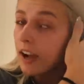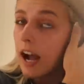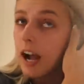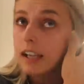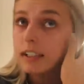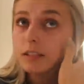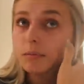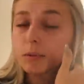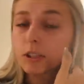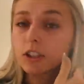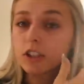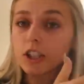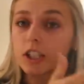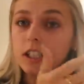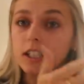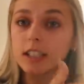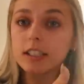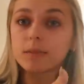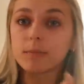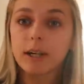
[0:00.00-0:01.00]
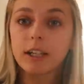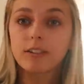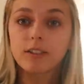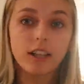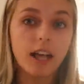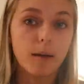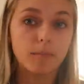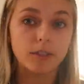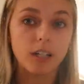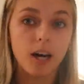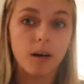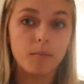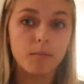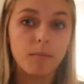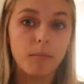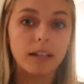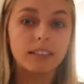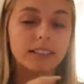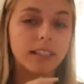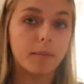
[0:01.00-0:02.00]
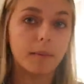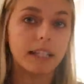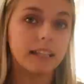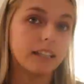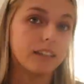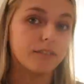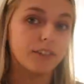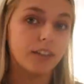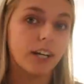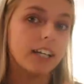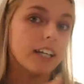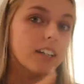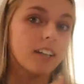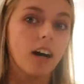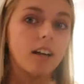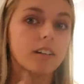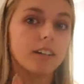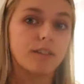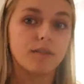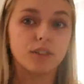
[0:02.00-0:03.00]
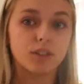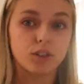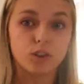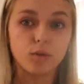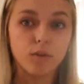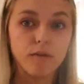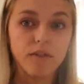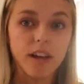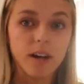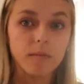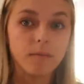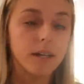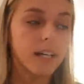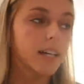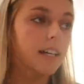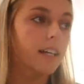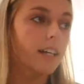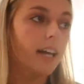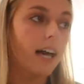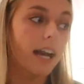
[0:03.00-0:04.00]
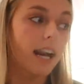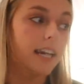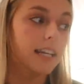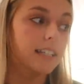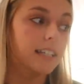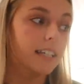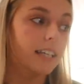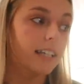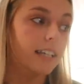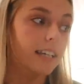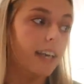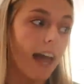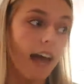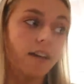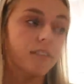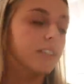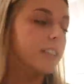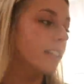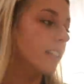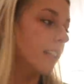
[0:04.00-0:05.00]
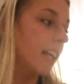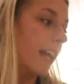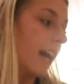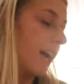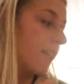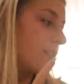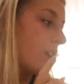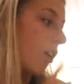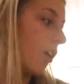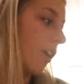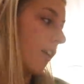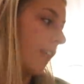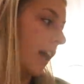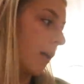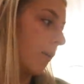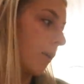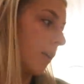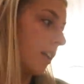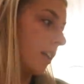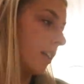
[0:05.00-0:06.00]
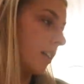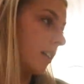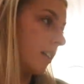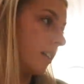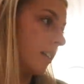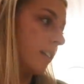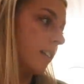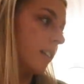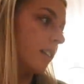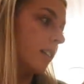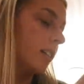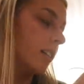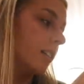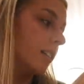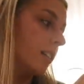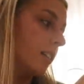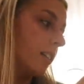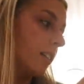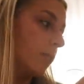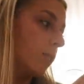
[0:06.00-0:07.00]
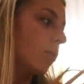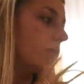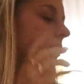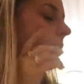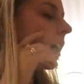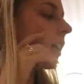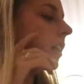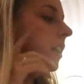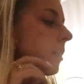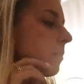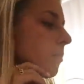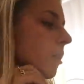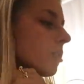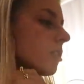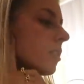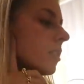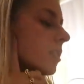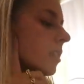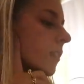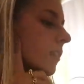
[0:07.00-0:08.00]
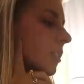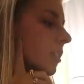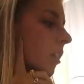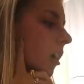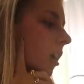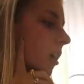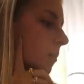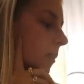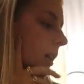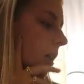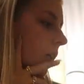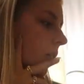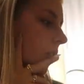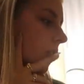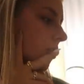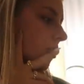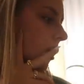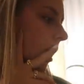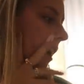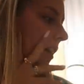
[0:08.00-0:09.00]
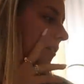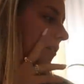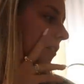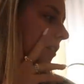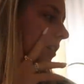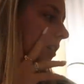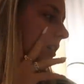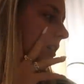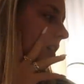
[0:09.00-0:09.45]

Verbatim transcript: fast because she needs my other laptop by the time I leave here. I cannot leave with two of them, and I need to get everything that I have on that one. Well, luckily most of the stuff is on my hard drive,